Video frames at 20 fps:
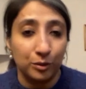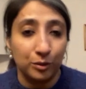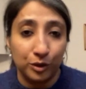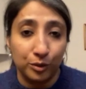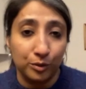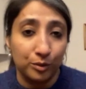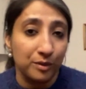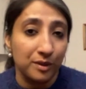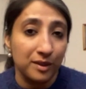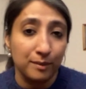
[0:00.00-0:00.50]

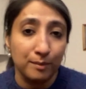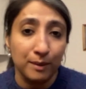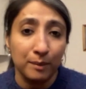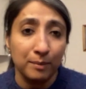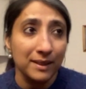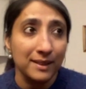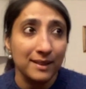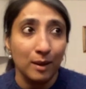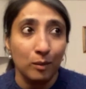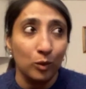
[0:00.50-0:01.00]
use,
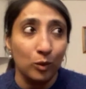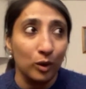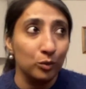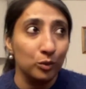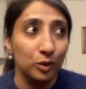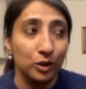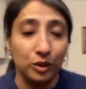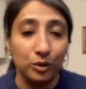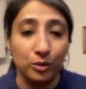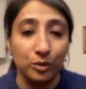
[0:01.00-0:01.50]
maybe someone
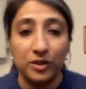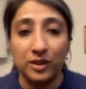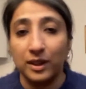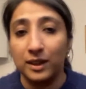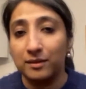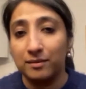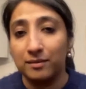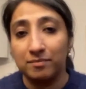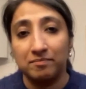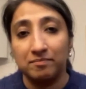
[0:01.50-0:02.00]
would use
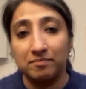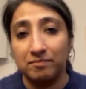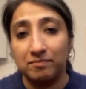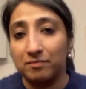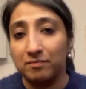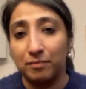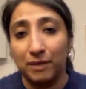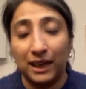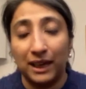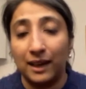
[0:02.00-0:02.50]
it
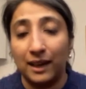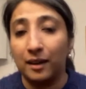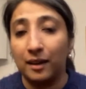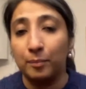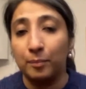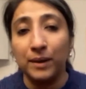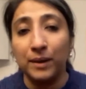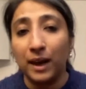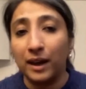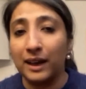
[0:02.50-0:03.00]
making a
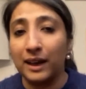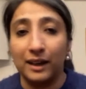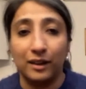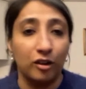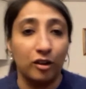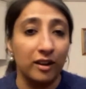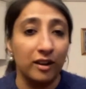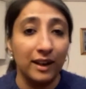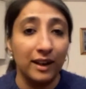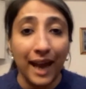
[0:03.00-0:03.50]
plugin
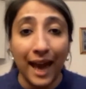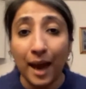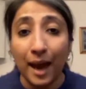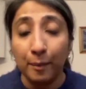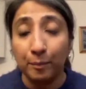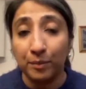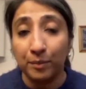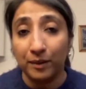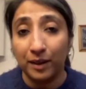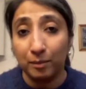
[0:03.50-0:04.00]
or an
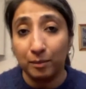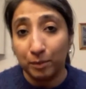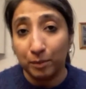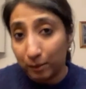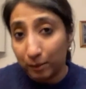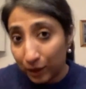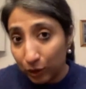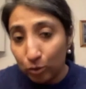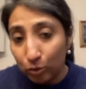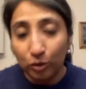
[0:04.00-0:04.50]
app, and
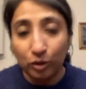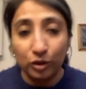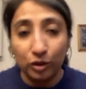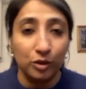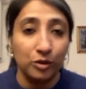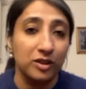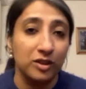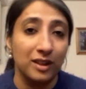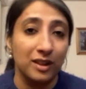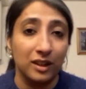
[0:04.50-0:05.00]
maybe you could
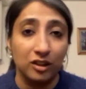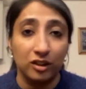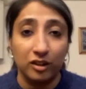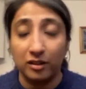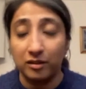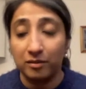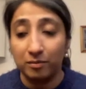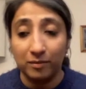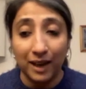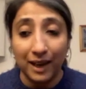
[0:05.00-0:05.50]
use it at your
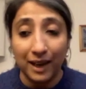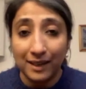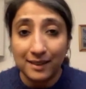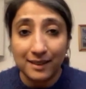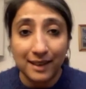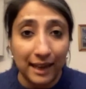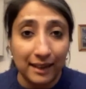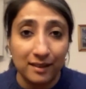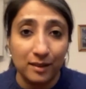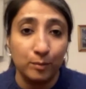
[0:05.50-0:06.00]
next
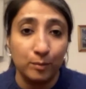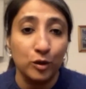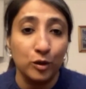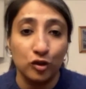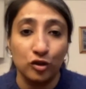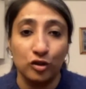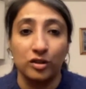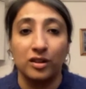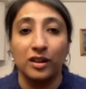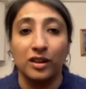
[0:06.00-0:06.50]

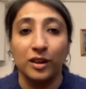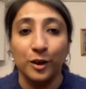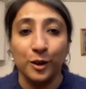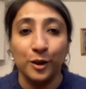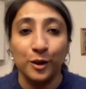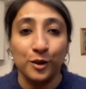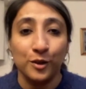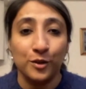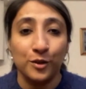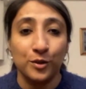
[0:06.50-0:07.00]
exhibition.
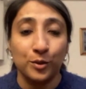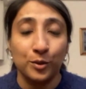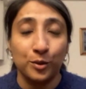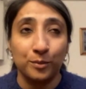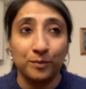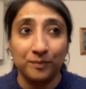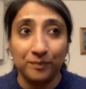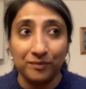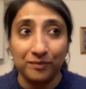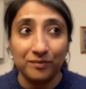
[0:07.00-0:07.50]

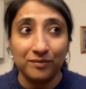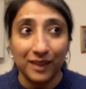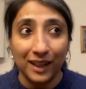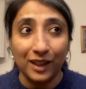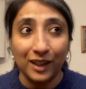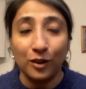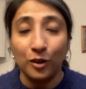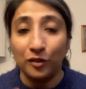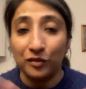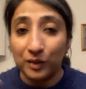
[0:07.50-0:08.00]
So
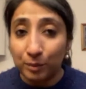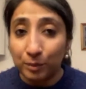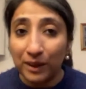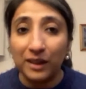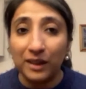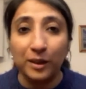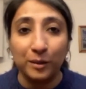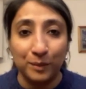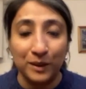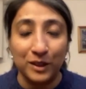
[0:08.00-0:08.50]
think of the
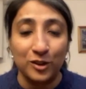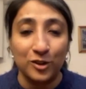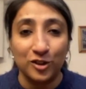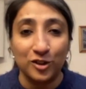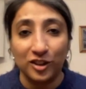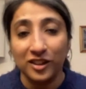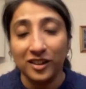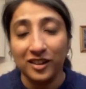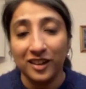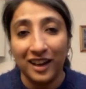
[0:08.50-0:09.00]
bigger
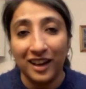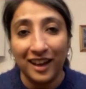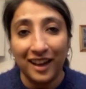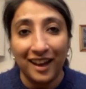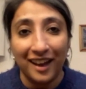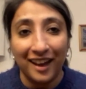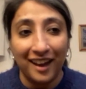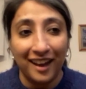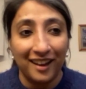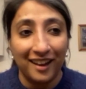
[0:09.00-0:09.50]
picture,
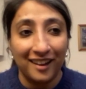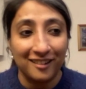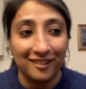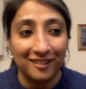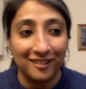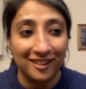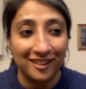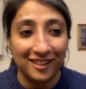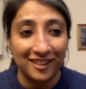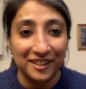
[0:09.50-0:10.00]

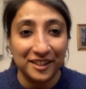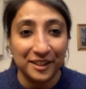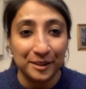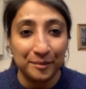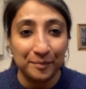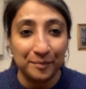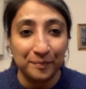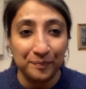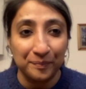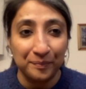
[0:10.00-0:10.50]
and
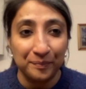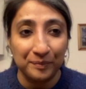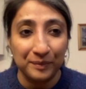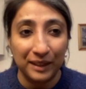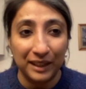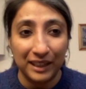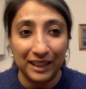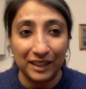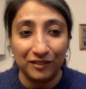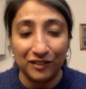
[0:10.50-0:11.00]

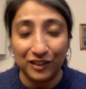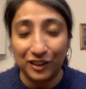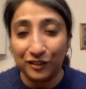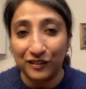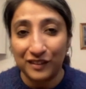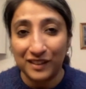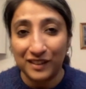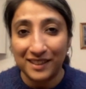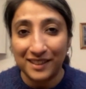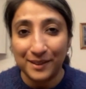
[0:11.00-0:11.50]
even if
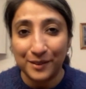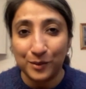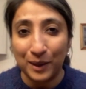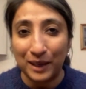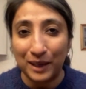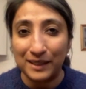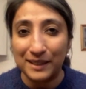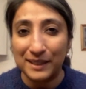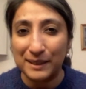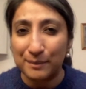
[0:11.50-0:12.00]
it's
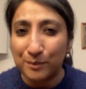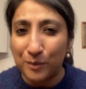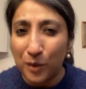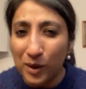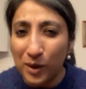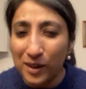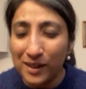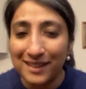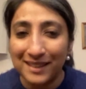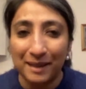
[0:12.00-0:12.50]
one
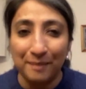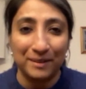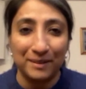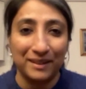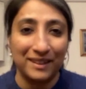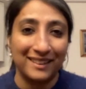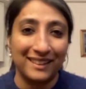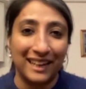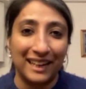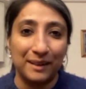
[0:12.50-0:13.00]
small step at
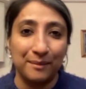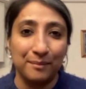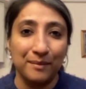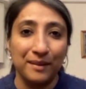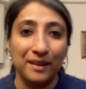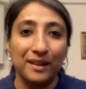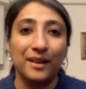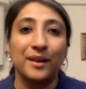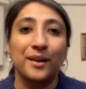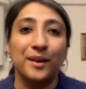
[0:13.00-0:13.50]
a time,
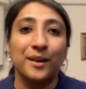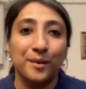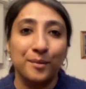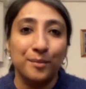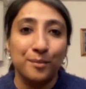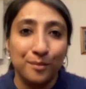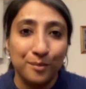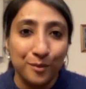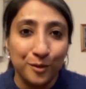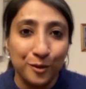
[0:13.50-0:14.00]

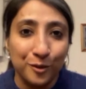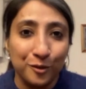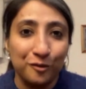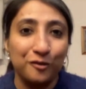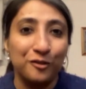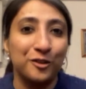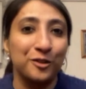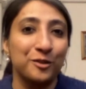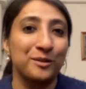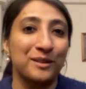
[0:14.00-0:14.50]

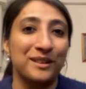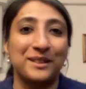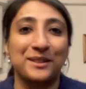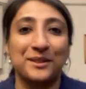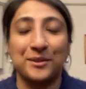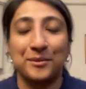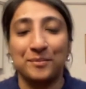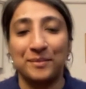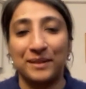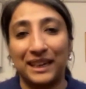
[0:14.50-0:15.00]
move towards
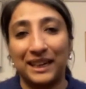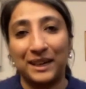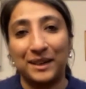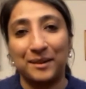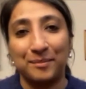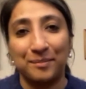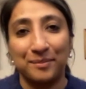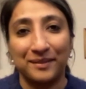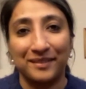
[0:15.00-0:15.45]
opening up.